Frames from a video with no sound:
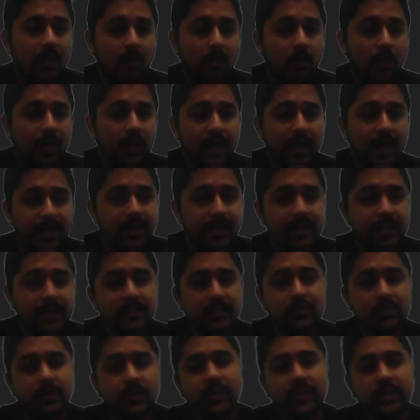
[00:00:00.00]
One idea
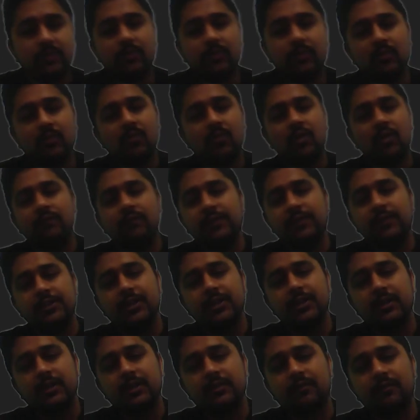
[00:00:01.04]
is to explore more
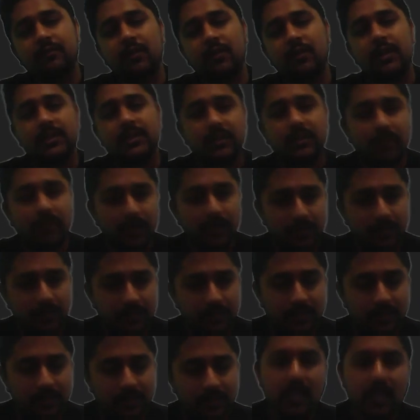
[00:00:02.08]
features for disabled
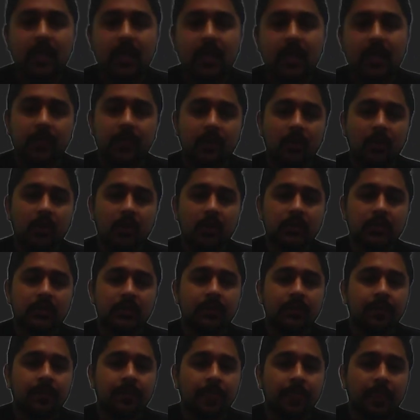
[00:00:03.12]
users,
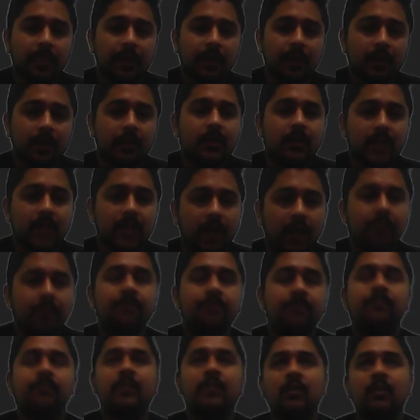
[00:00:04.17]
because yeah,
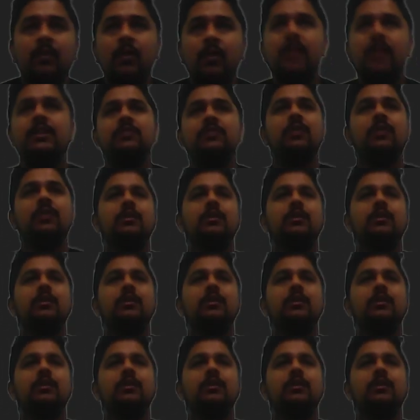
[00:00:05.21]
the world is